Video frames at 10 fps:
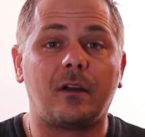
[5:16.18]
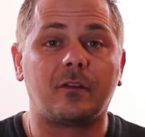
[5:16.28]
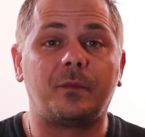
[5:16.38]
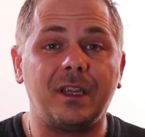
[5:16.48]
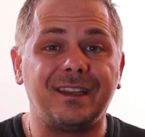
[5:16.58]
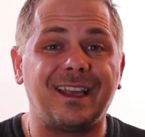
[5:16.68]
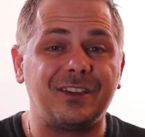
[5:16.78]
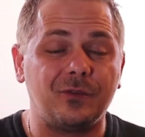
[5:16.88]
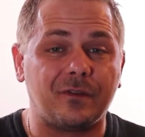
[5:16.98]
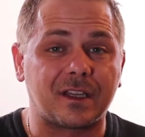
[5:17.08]
However, being
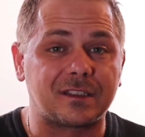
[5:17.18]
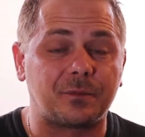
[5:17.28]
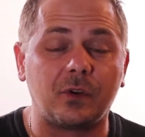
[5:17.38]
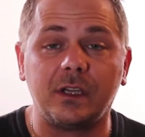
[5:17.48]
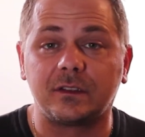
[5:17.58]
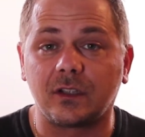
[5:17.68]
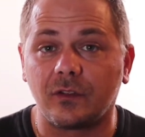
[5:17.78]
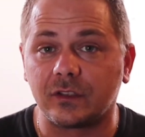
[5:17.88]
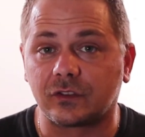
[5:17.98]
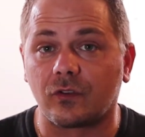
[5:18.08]
that you have experienced
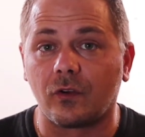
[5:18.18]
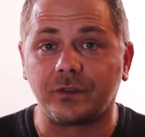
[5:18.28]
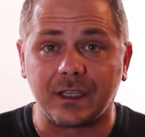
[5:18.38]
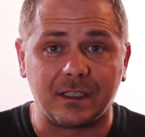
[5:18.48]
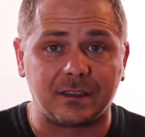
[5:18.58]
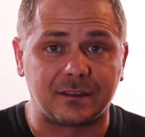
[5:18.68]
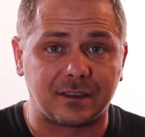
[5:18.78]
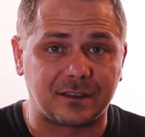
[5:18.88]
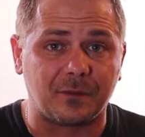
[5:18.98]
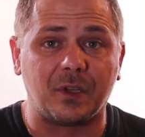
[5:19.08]
all this growth and
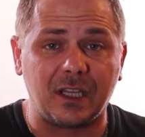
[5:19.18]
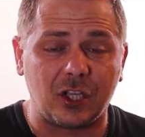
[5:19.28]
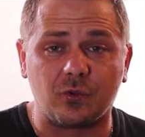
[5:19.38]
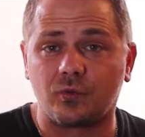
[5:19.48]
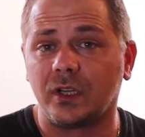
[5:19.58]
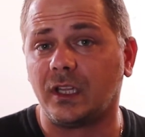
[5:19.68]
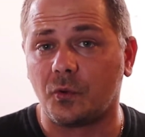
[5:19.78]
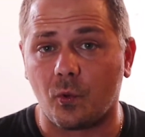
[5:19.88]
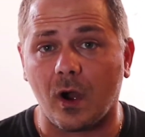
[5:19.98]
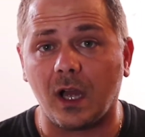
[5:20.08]
it's something that you
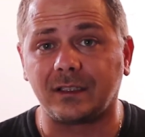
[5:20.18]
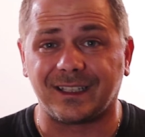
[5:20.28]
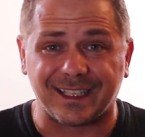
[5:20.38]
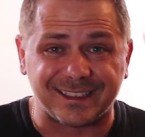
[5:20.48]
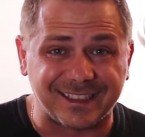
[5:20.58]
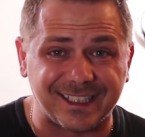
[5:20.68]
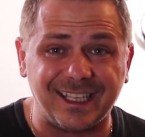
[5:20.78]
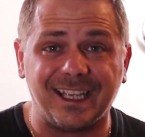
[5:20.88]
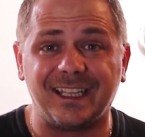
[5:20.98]
really want and I see